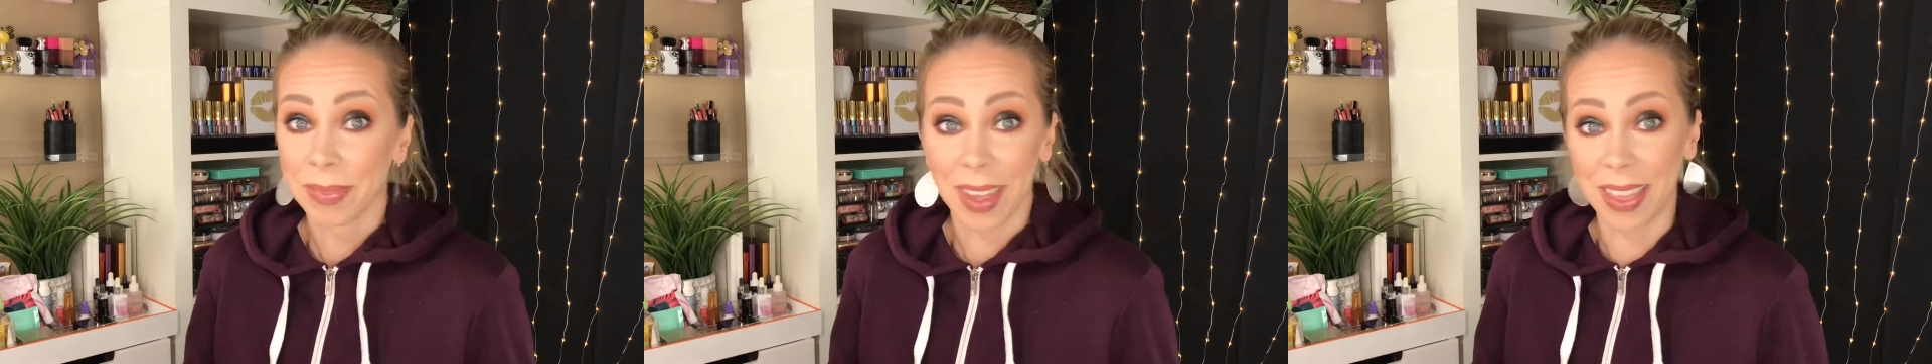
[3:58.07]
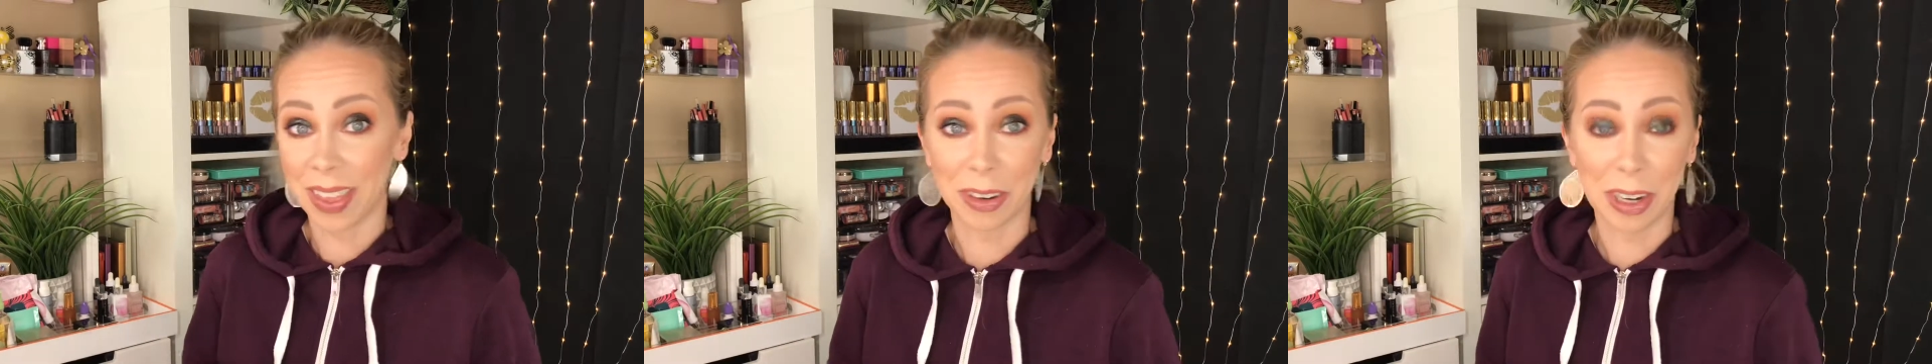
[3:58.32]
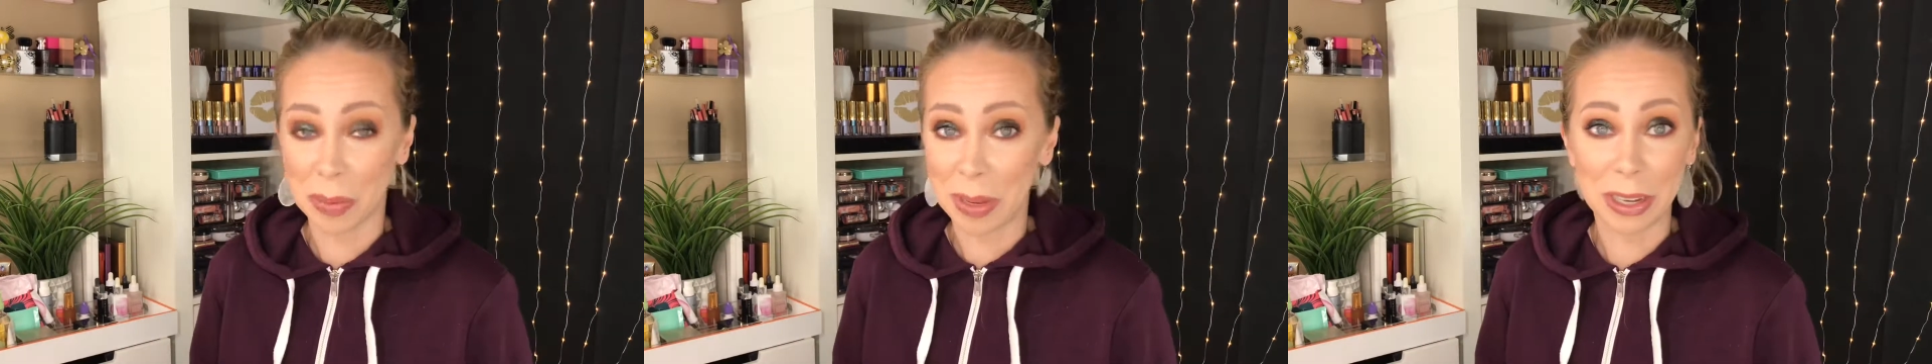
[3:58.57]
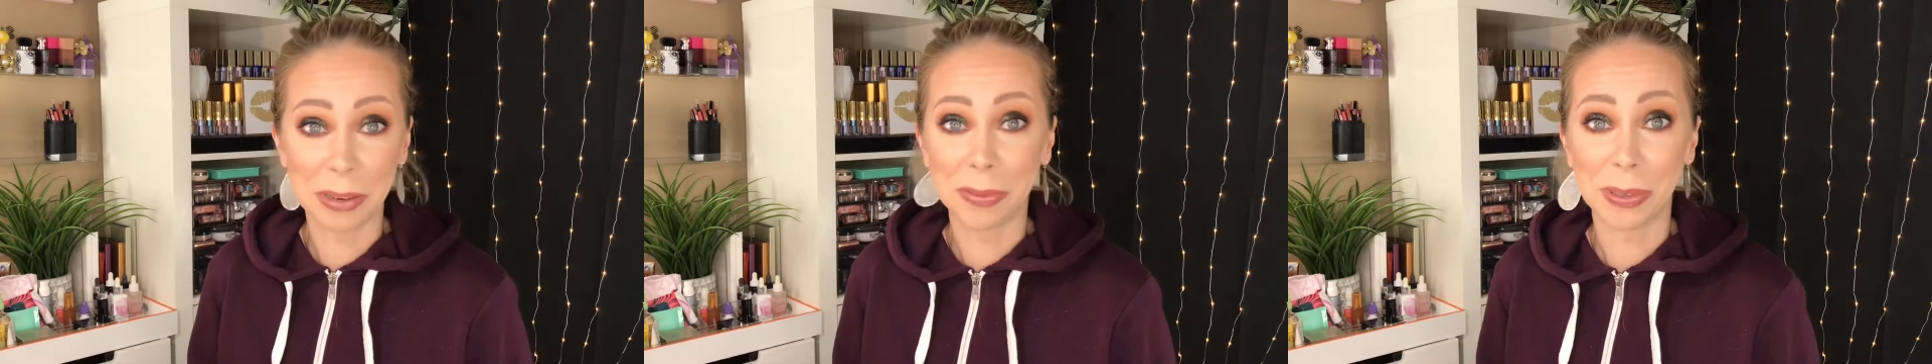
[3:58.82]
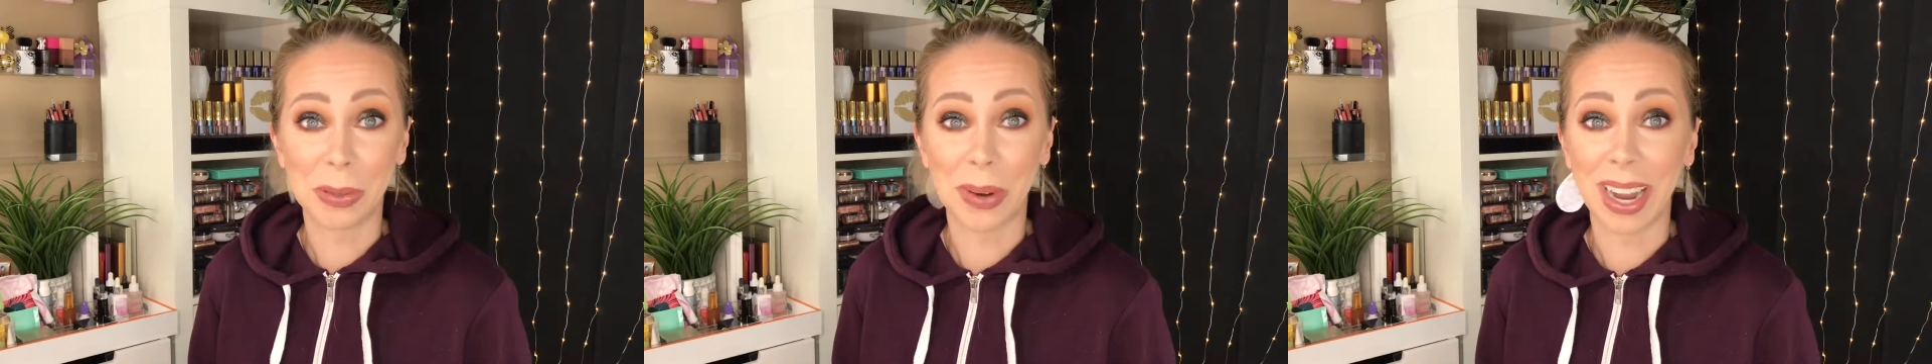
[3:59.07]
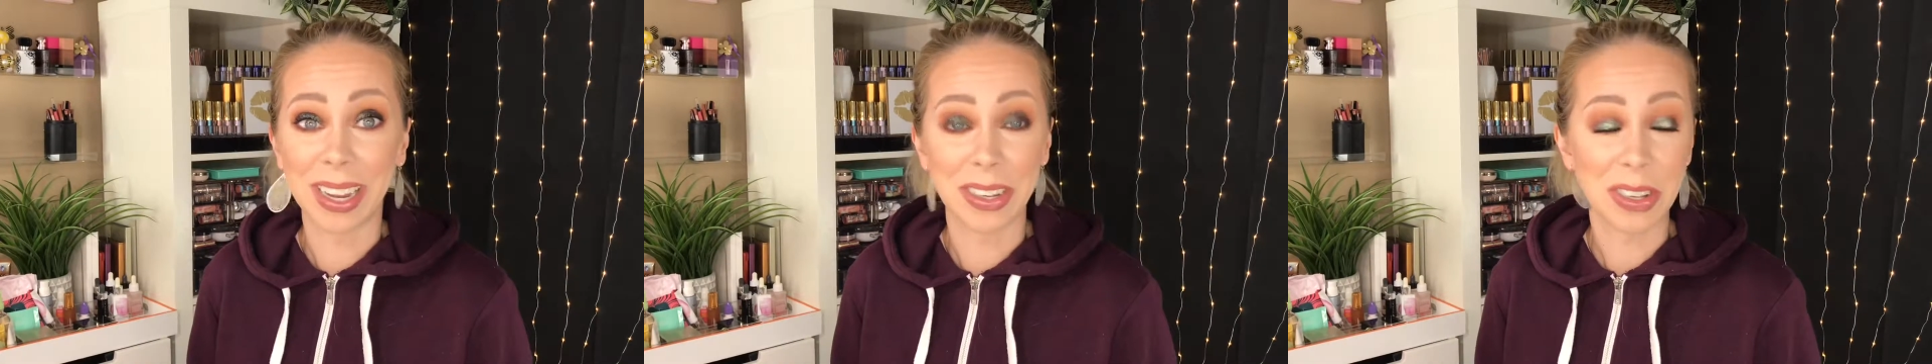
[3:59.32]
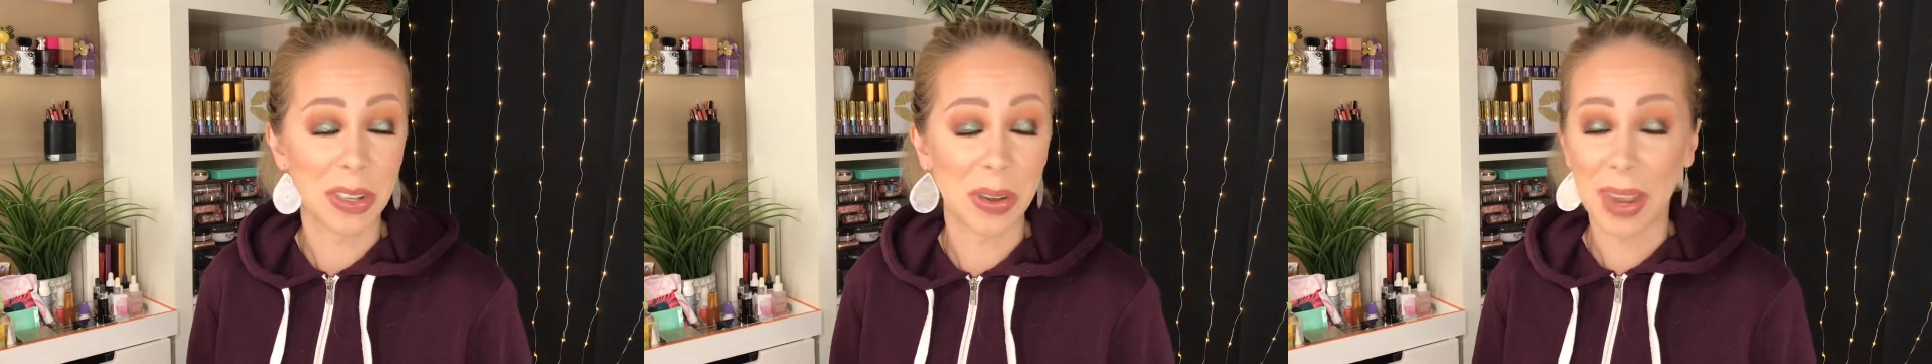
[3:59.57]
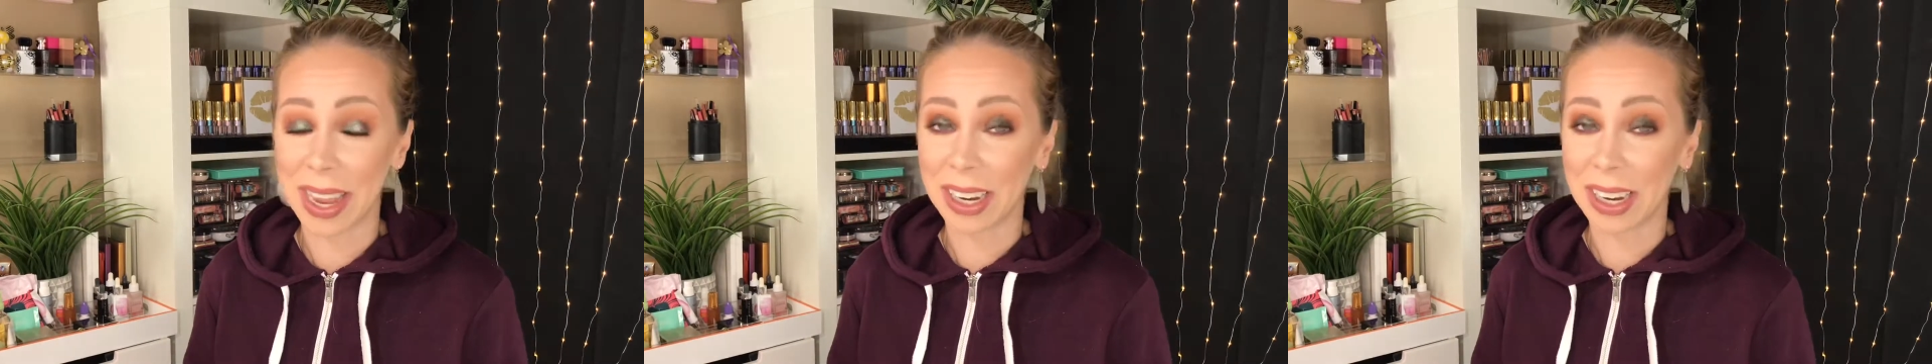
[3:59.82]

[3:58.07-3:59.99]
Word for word: they're going to be good for a while, so hang